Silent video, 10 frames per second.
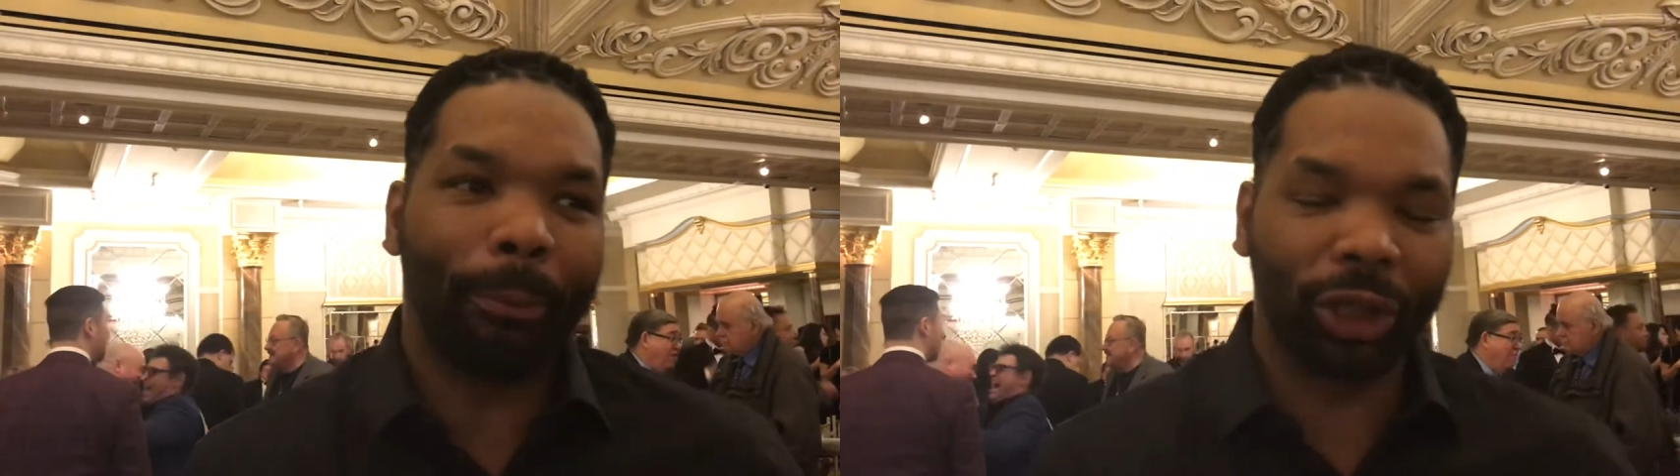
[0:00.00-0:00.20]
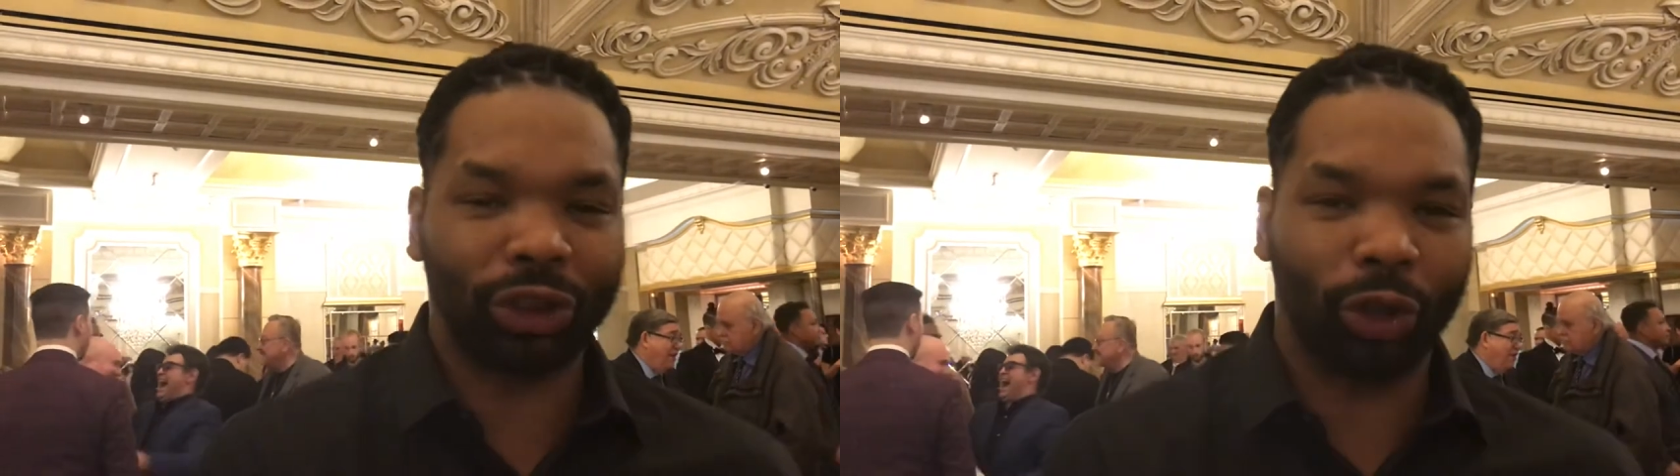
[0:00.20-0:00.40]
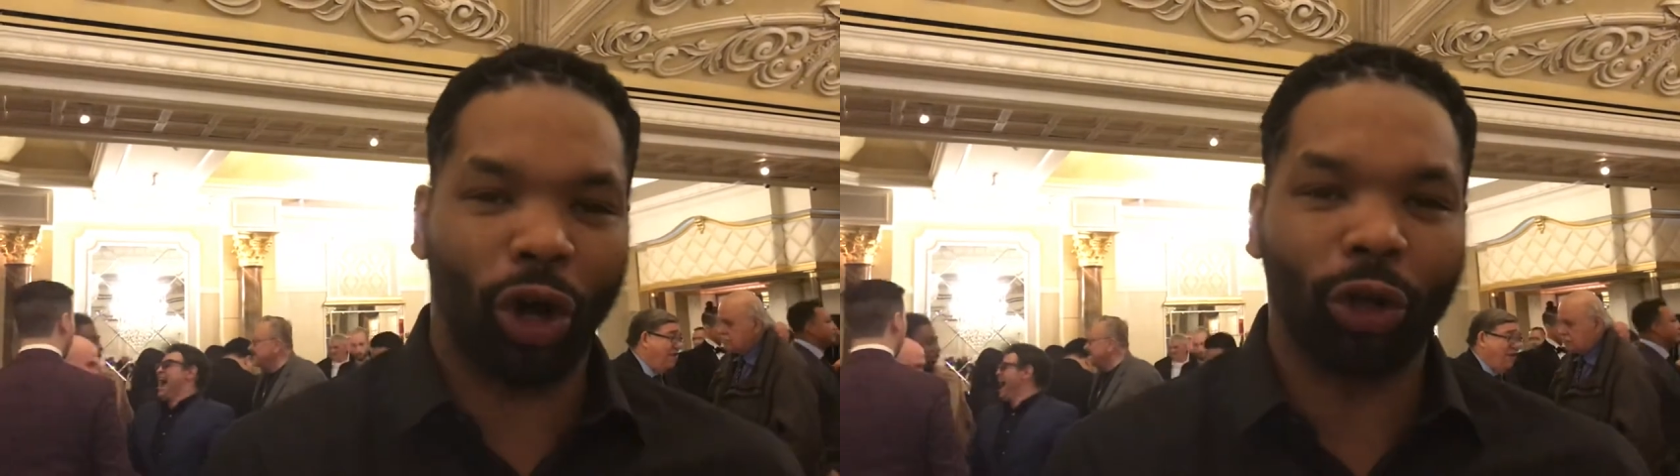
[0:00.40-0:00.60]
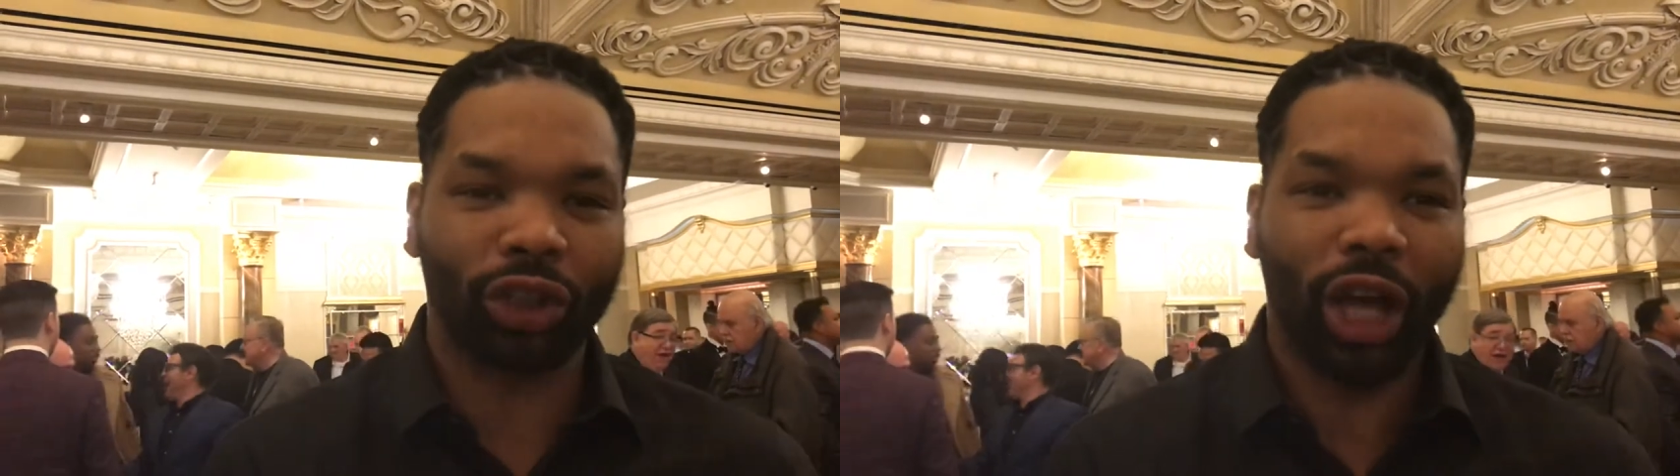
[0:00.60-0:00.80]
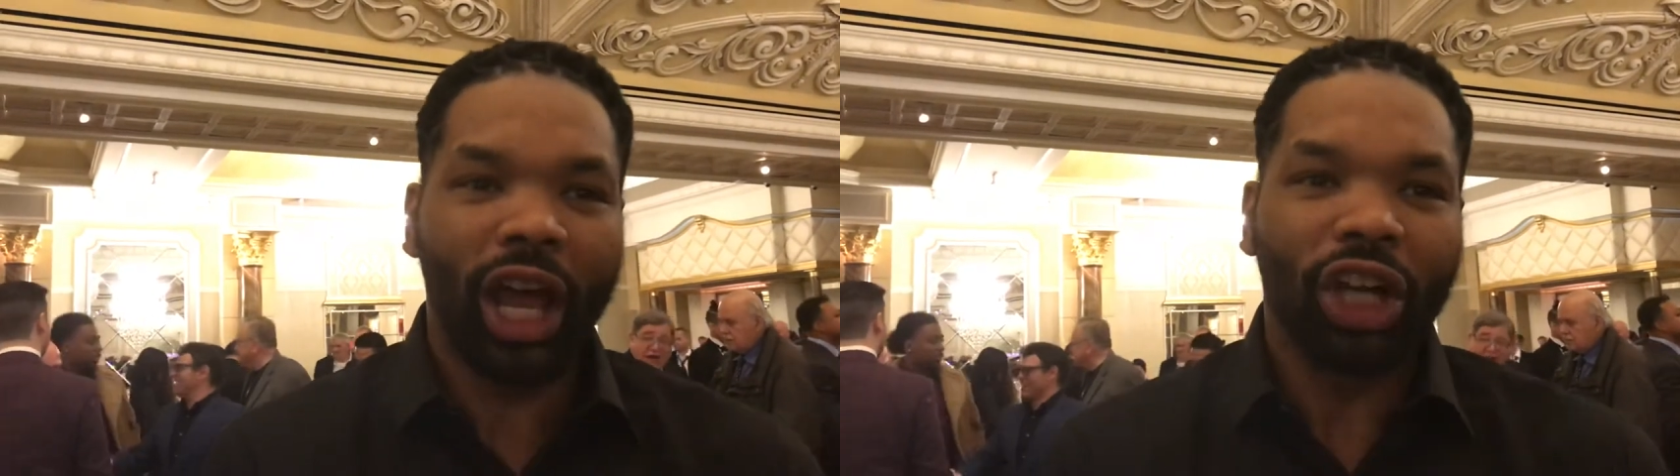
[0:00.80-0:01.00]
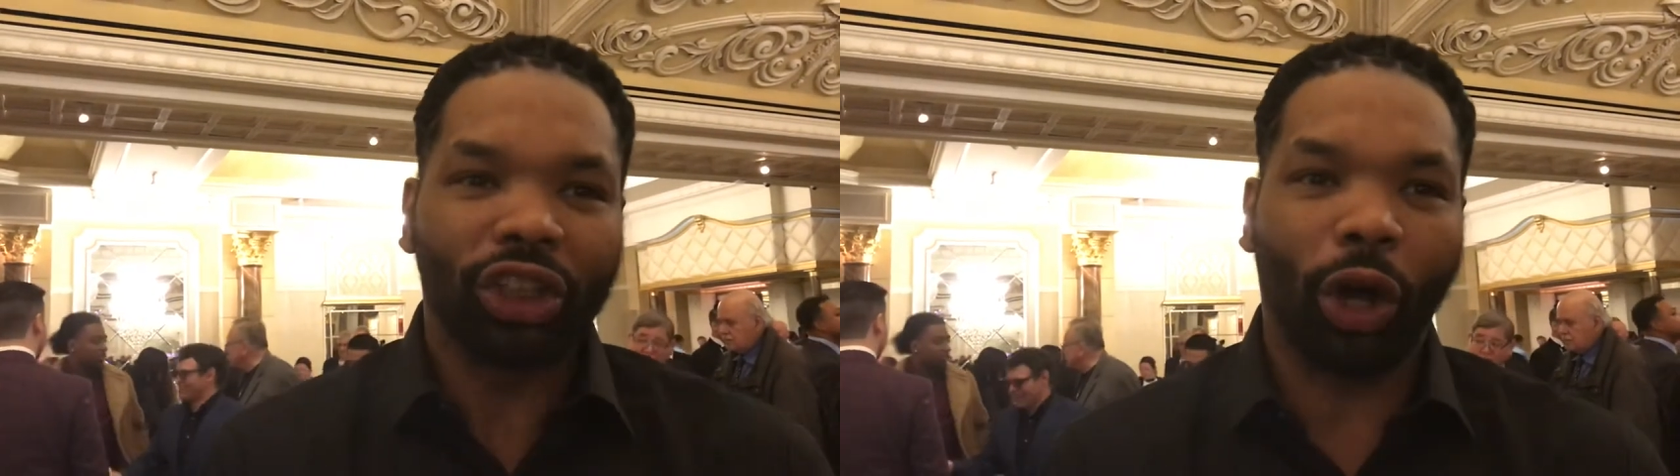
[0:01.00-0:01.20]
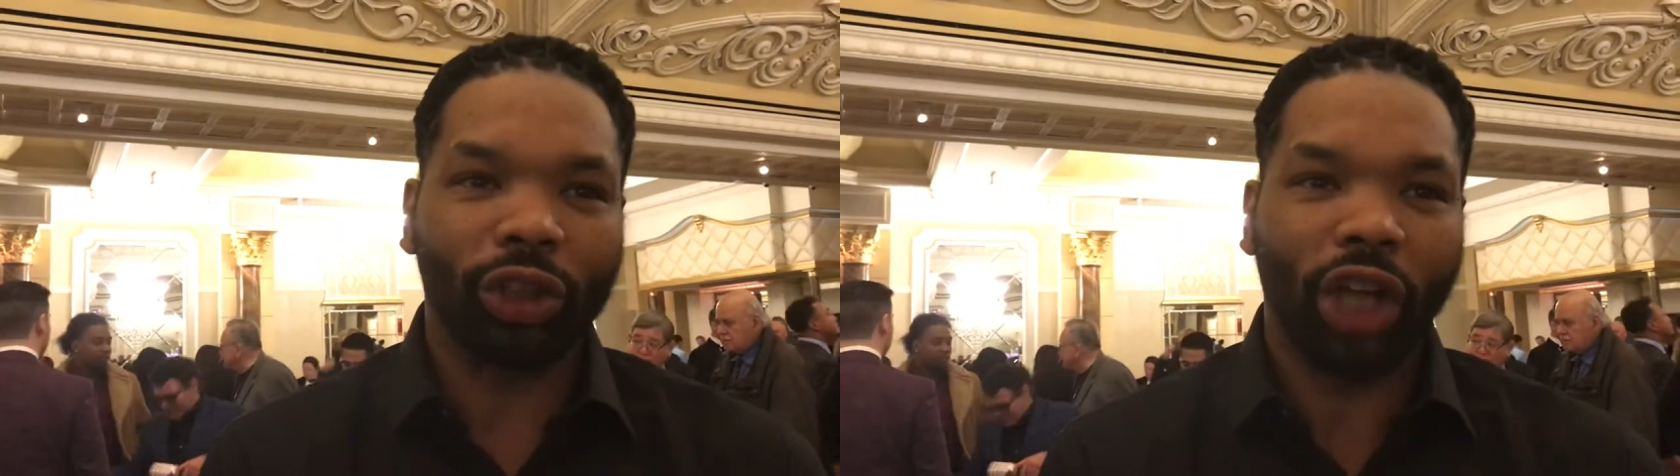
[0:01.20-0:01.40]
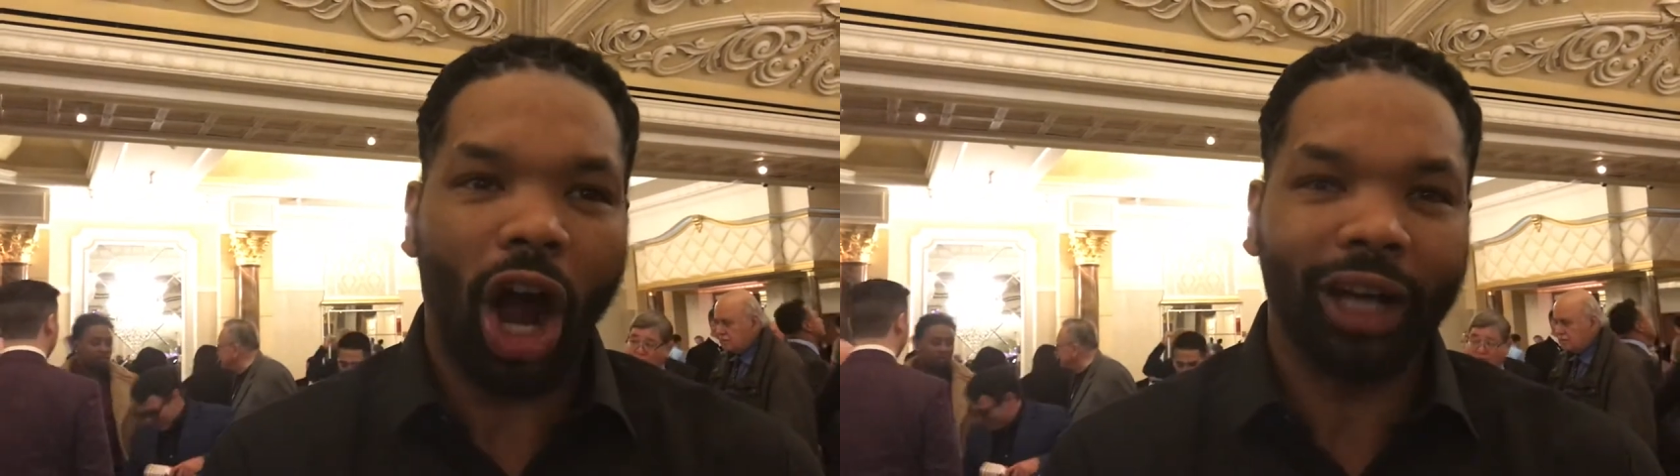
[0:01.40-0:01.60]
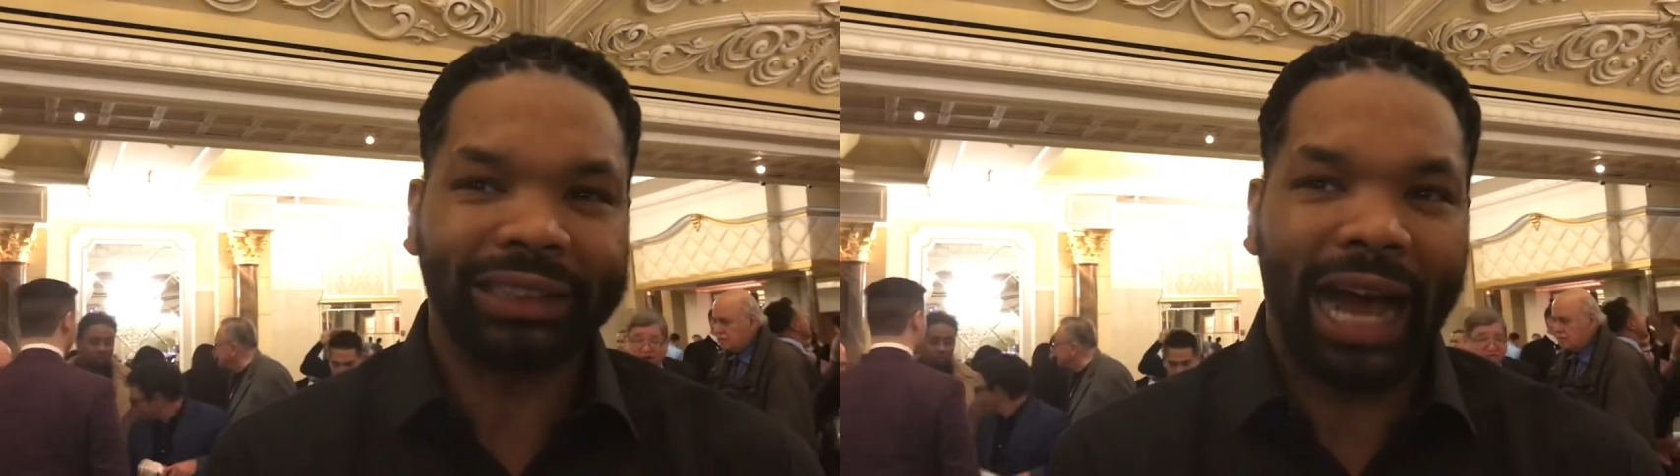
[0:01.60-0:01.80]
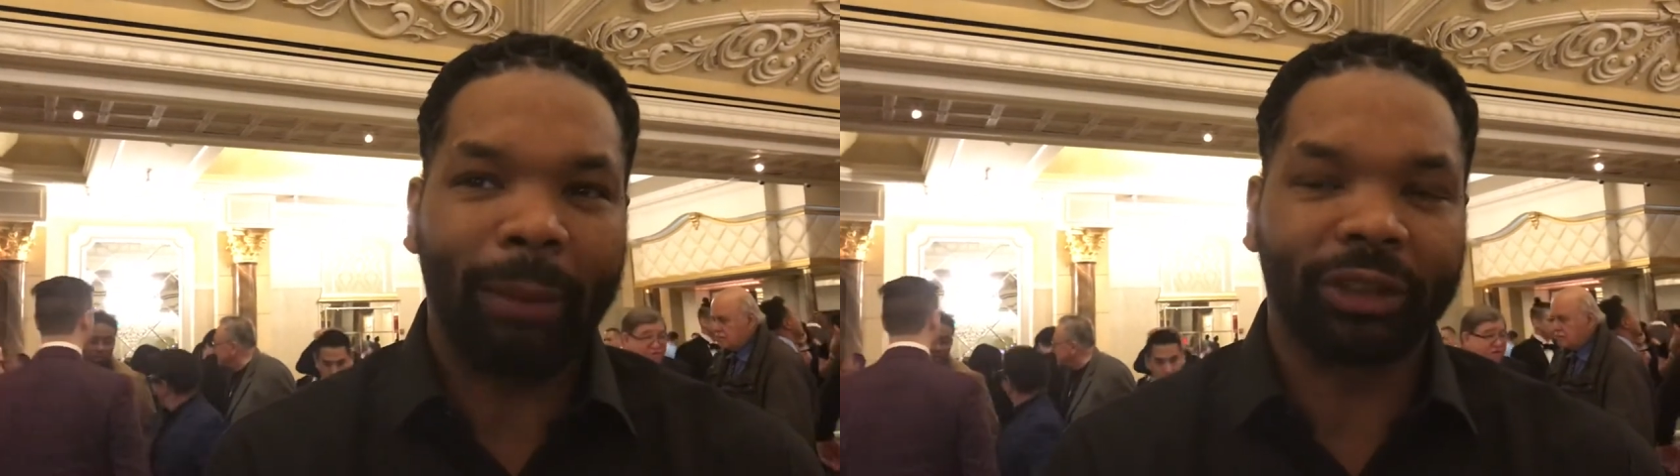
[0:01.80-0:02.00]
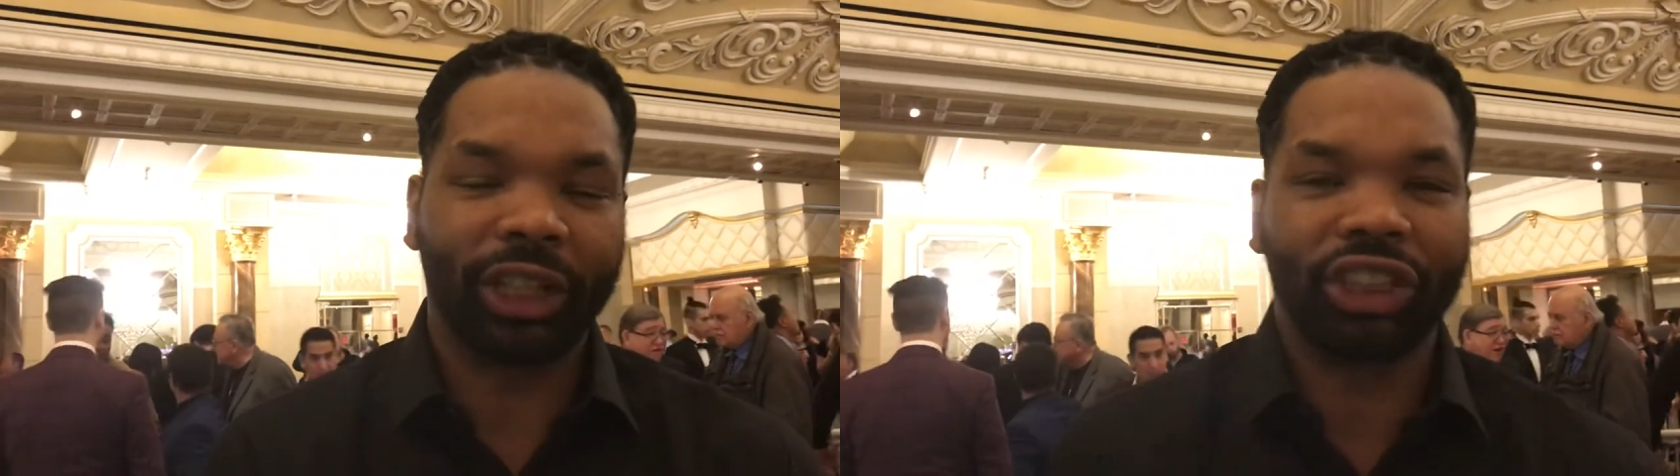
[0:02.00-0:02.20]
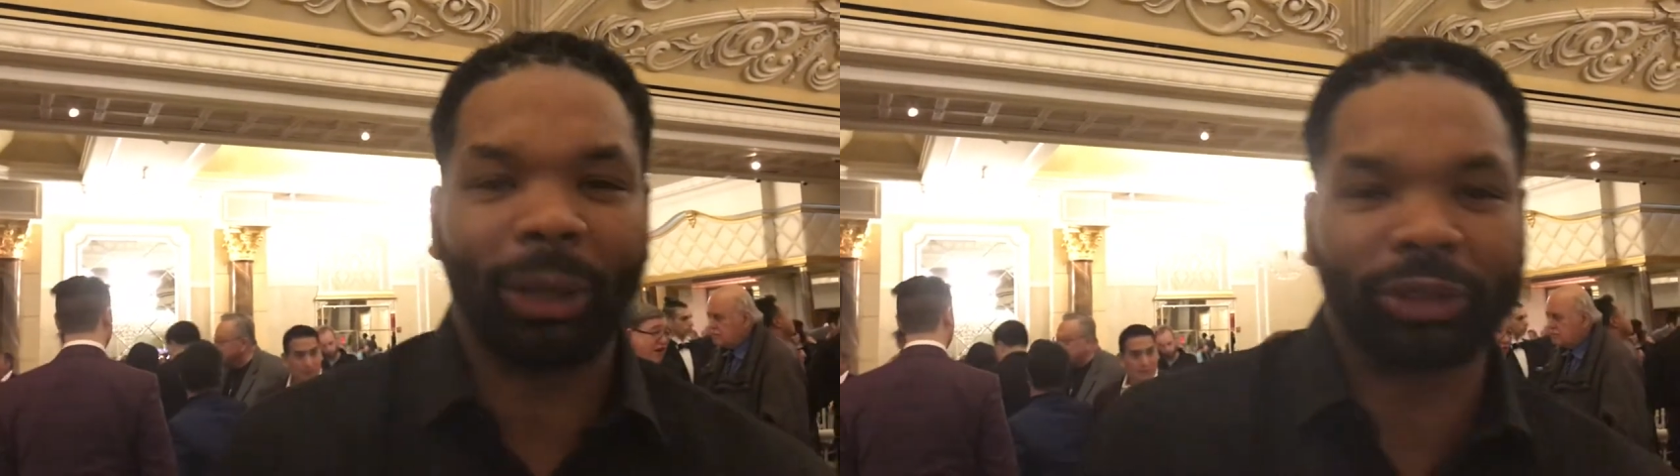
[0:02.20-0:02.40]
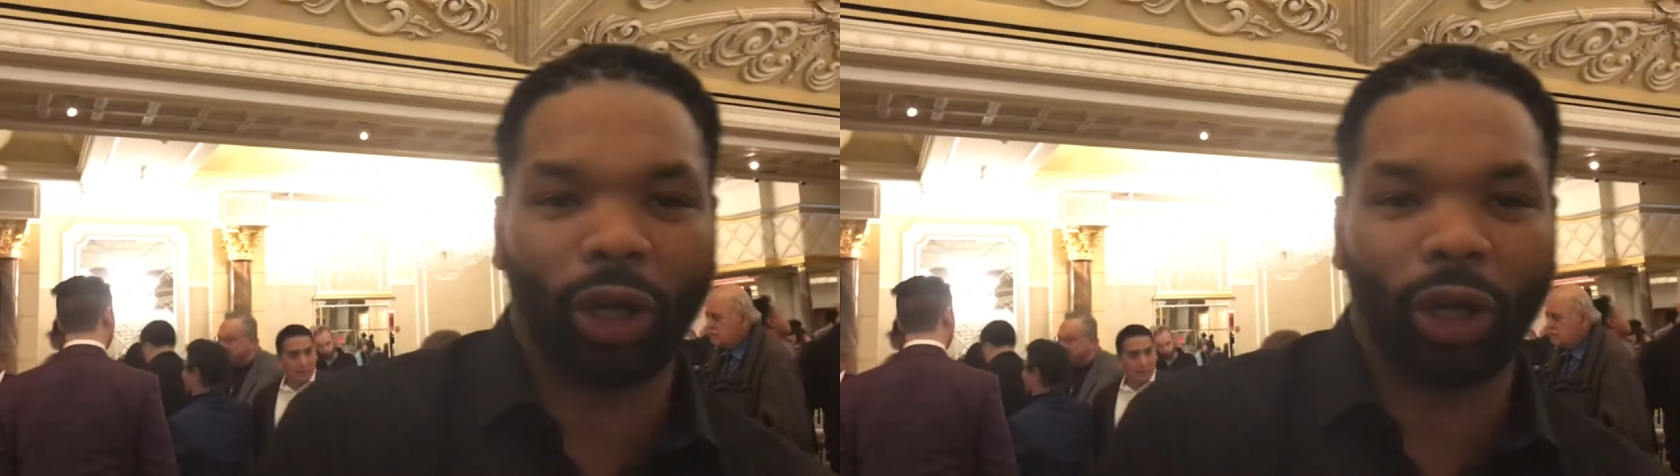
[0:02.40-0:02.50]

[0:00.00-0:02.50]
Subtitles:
push through those hard times in the gym.